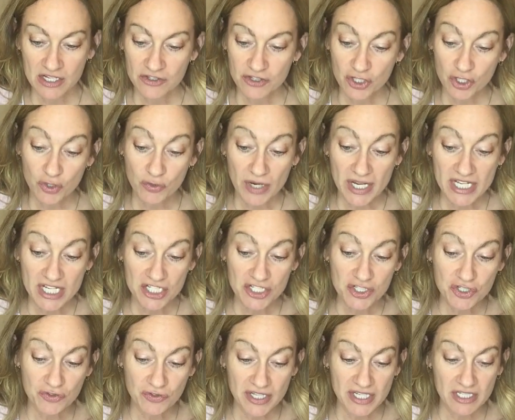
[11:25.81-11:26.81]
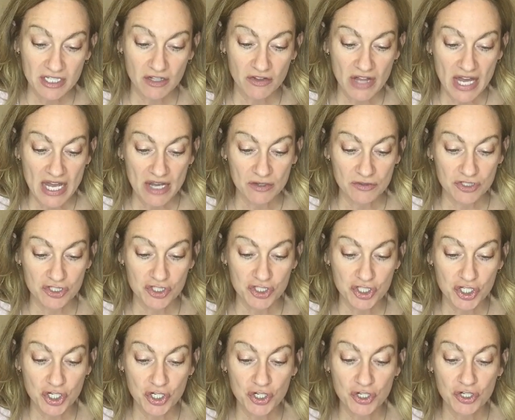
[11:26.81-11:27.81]
The grayish-green clouds
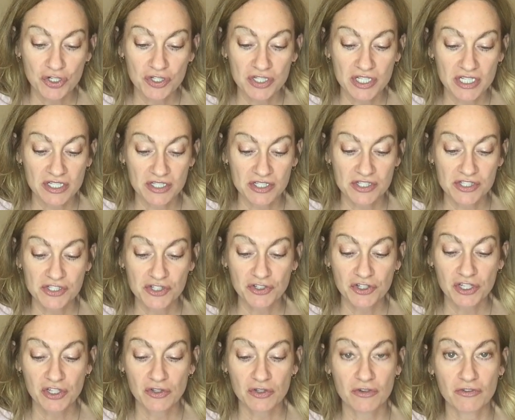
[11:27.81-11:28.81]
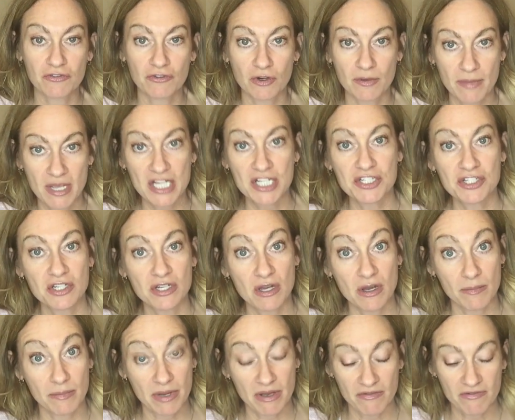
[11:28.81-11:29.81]
churned in a circular formation
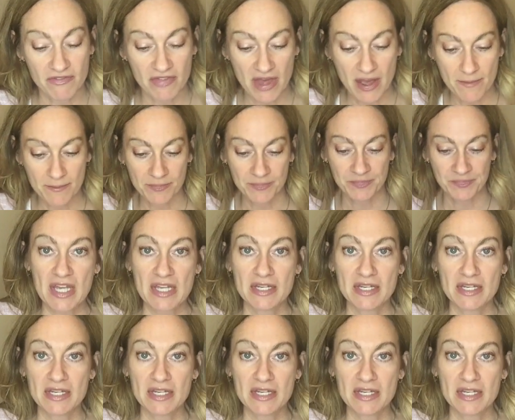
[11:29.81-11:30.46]
above them.